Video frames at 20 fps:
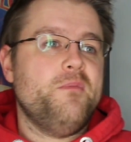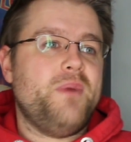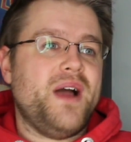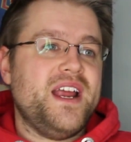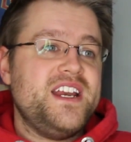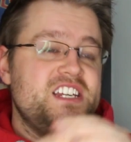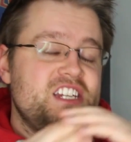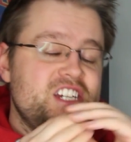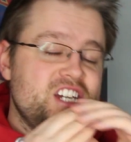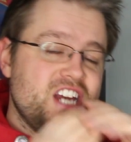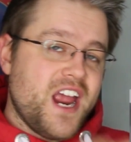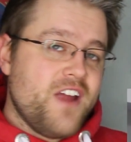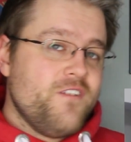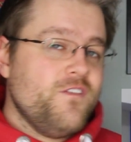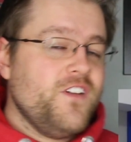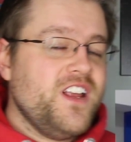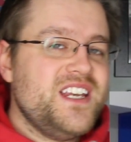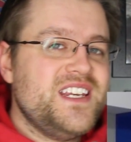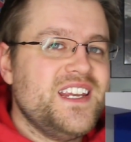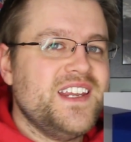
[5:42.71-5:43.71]
But I
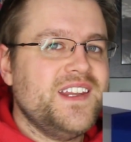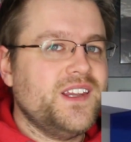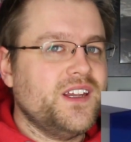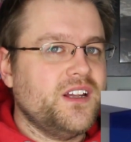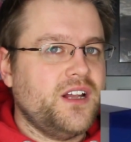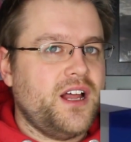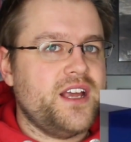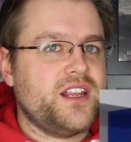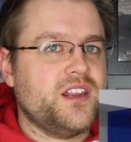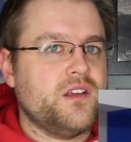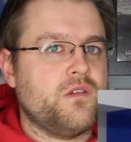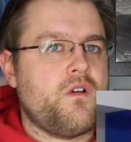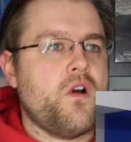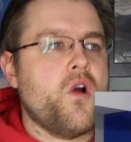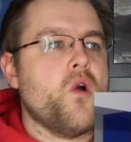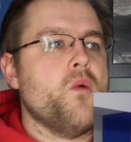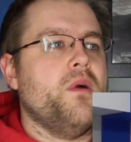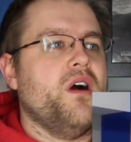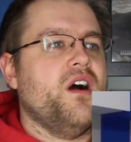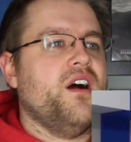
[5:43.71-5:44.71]
generally didn't like the
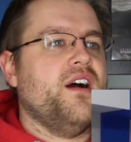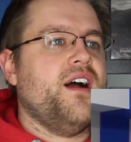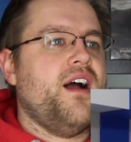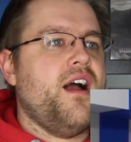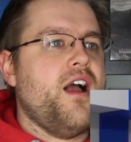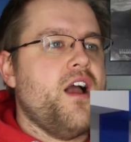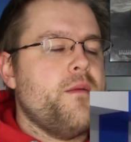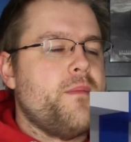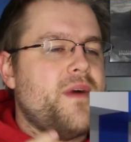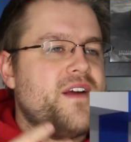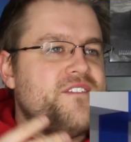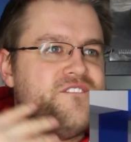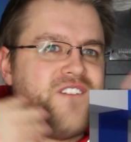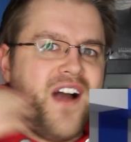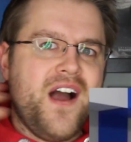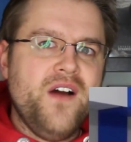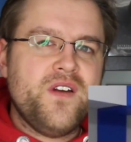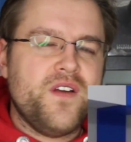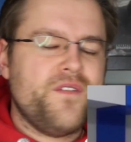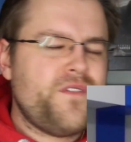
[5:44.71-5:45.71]
robot. I
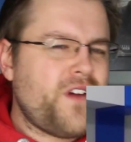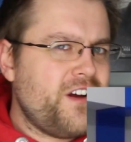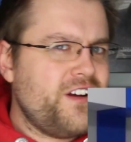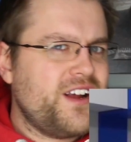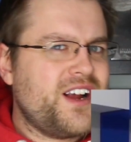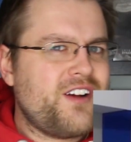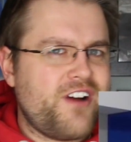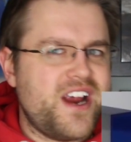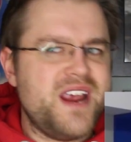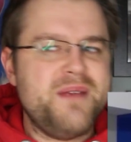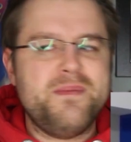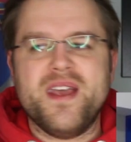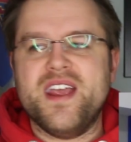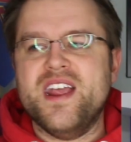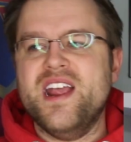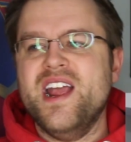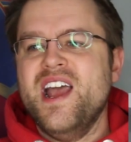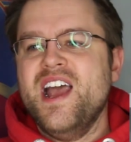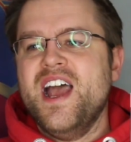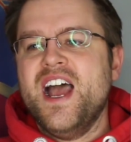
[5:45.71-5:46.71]
found it very
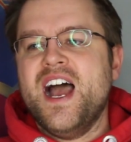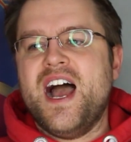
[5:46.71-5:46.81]
creepy.